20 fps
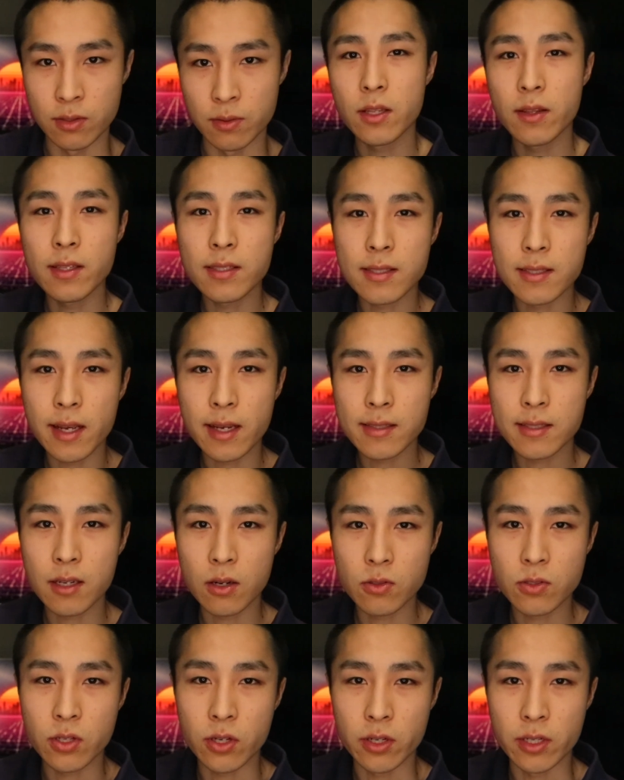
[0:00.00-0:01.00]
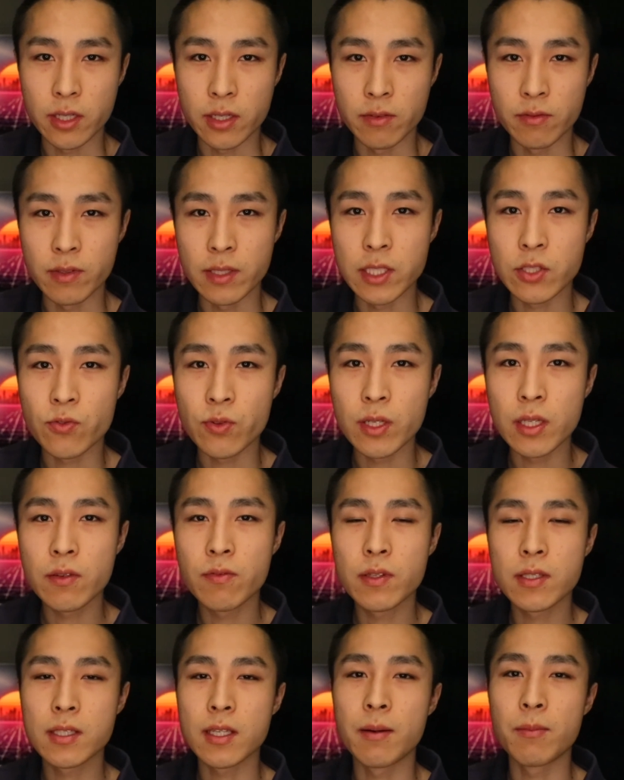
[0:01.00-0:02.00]
So this next alternative is really
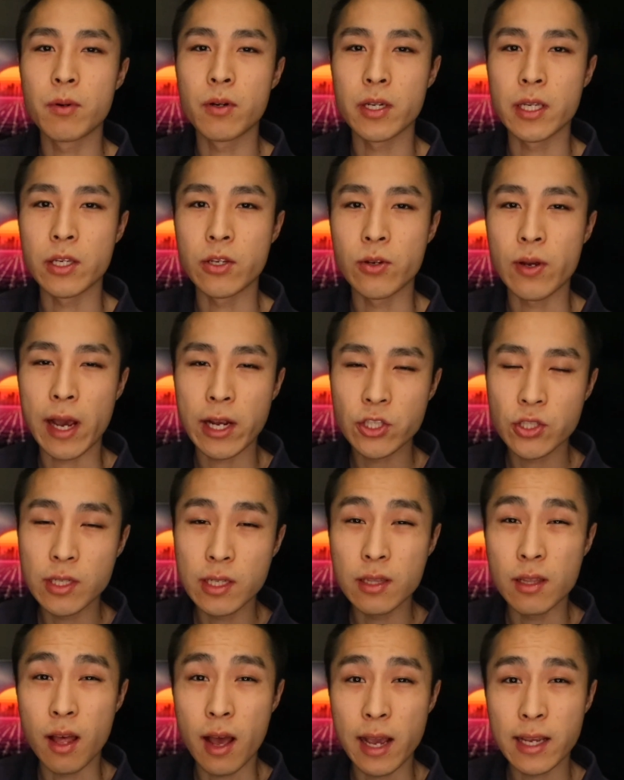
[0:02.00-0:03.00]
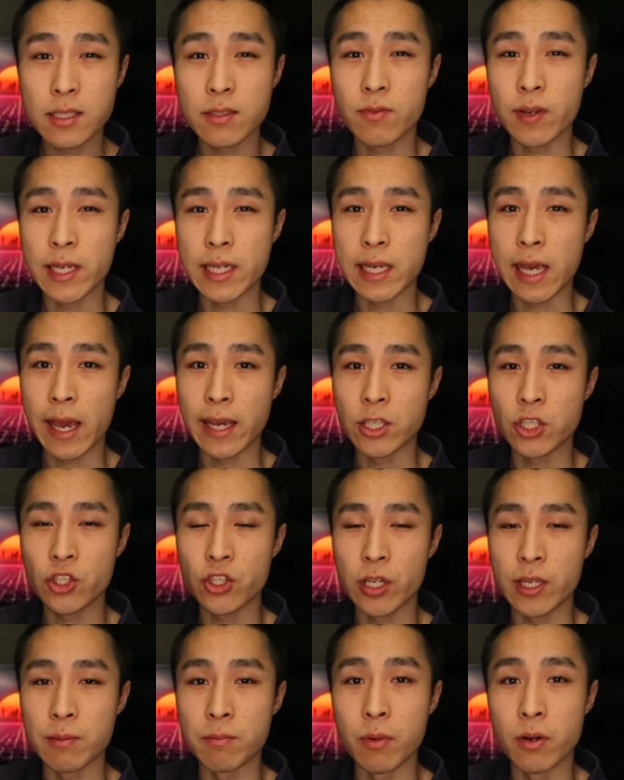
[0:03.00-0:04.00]
for somebody who actually likes
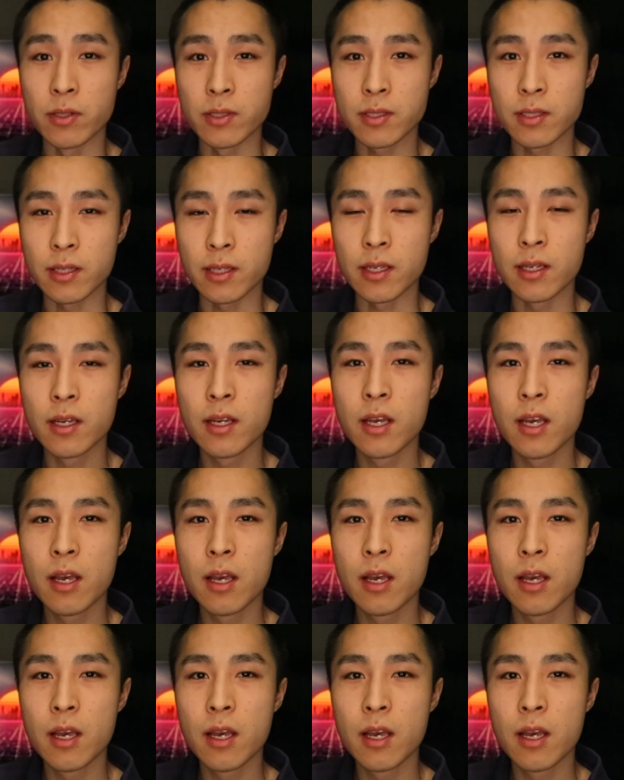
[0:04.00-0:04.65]
VDHG mostly,